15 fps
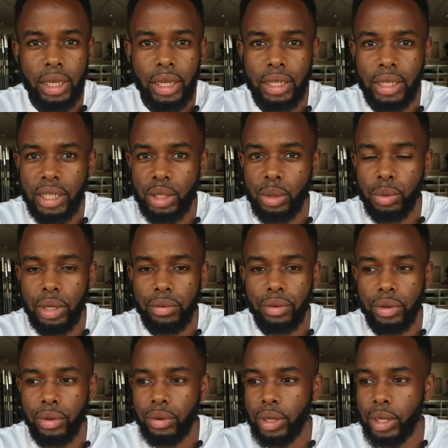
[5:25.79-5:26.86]
I guess we'll never
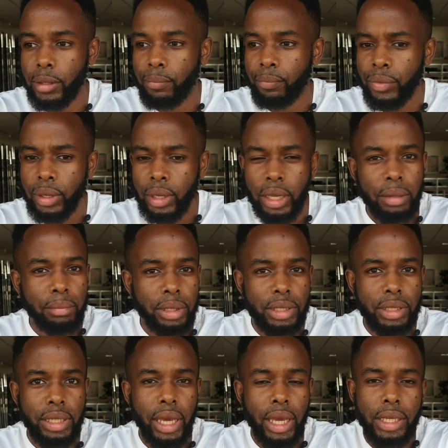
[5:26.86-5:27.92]
know now.
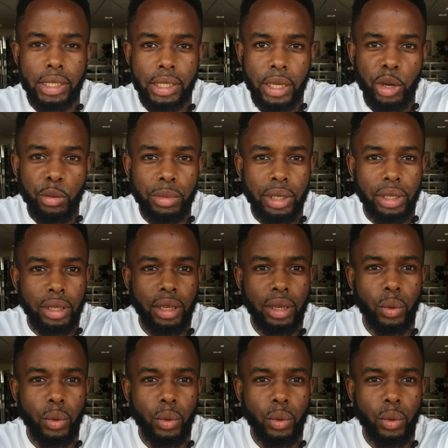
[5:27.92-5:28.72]
But guys, tell me,